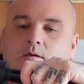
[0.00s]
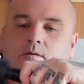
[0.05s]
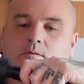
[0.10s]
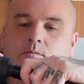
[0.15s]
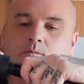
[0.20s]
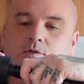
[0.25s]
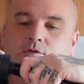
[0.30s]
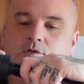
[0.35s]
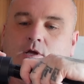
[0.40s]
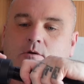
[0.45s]

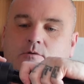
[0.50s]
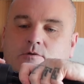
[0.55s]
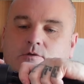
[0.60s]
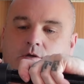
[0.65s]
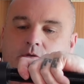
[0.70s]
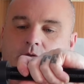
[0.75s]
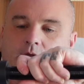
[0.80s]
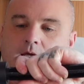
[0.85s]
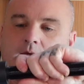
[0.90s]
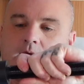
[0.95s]
which goes
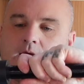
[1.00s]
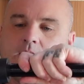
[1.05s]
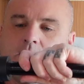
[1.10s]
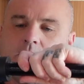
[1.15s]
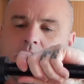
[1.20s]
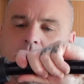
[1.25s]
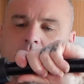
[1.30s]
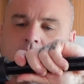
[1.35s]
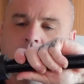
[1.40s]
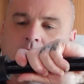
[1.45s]
on there,
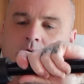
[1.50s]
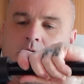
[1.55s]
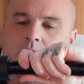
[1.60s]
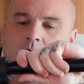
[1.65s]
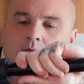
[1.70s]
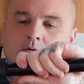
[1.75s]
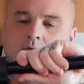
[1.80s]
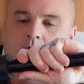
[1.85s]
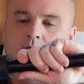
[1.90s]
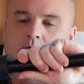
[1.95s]

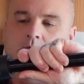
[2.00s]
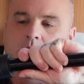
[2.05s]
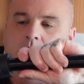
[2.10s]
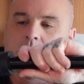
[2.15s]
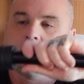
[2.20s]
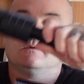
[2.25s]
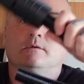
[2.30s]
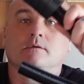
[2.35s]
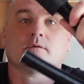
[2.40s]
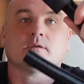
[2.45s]

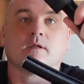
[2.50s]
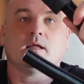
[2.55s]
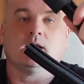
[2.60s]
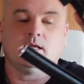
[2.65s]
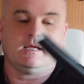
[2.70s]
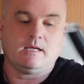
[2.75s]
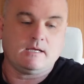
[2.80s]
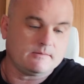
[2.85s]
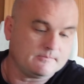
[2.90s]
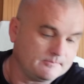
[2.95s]
like that.